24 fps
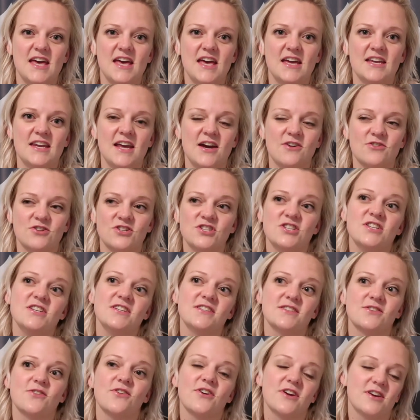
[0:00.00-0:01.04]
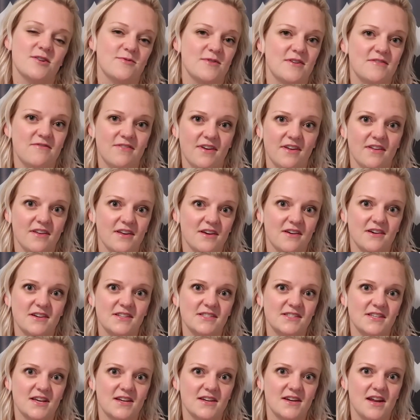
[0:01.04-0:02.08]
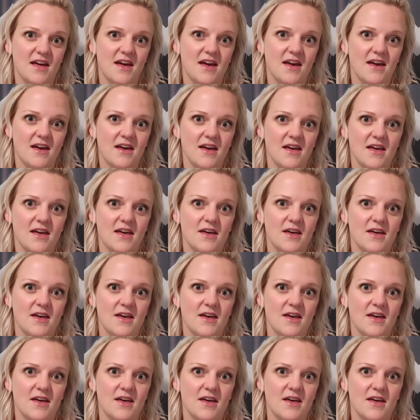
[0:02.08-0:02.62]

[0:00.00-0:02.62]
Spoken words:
and how she's going to be feeling on Sunday,